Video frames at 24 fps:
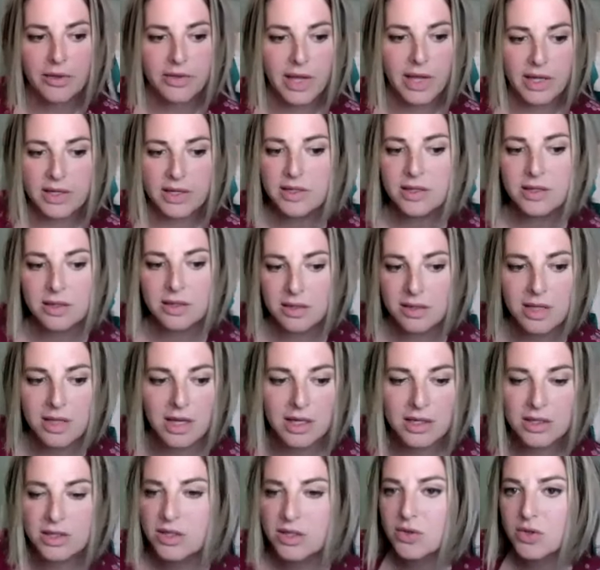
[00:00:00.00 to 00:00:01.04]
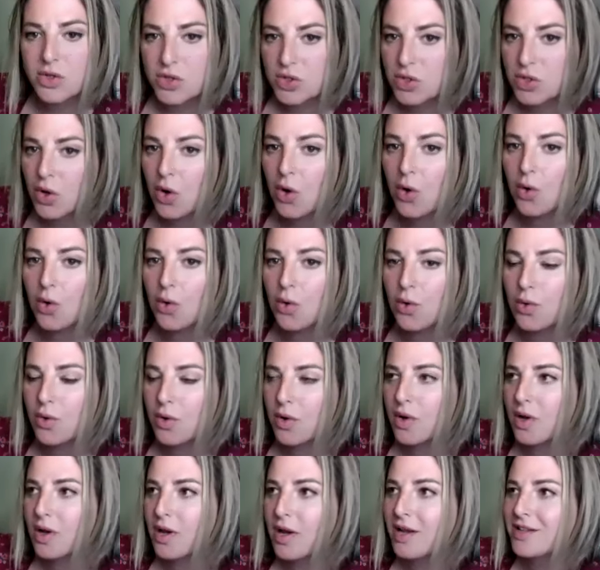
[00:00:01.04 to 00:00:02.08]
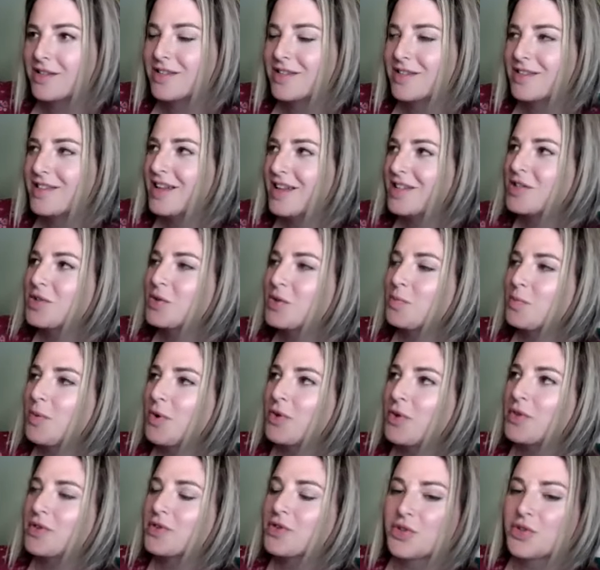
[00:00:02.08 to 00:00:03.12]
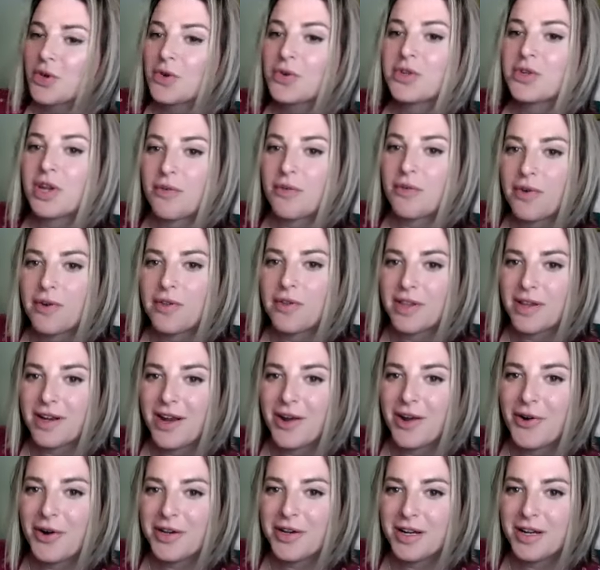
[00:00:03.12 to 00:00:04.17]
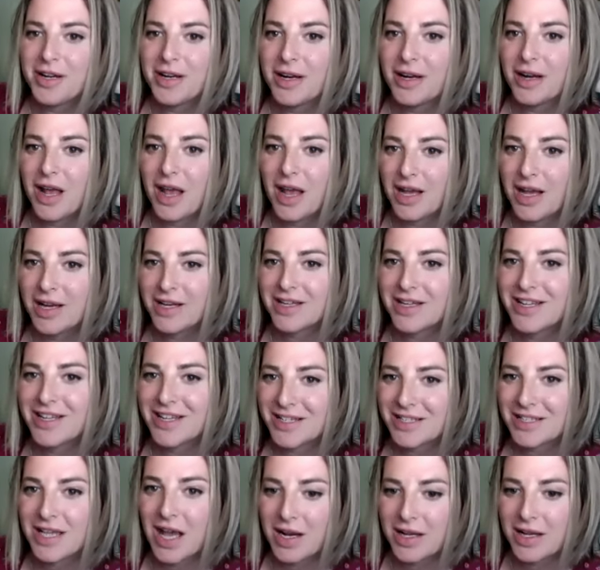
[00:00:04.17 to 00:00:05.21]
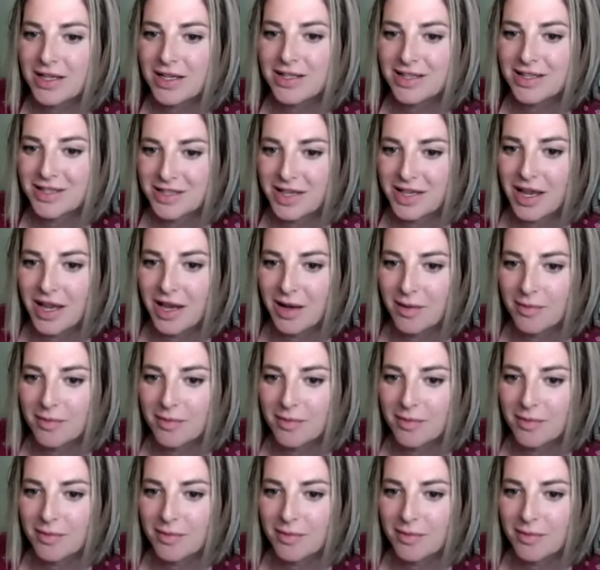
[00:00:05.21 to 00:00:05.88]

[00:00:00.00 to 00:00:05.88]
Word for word: that's that's so it's that's both so different than how I did it and mm-hmm. exactly the same.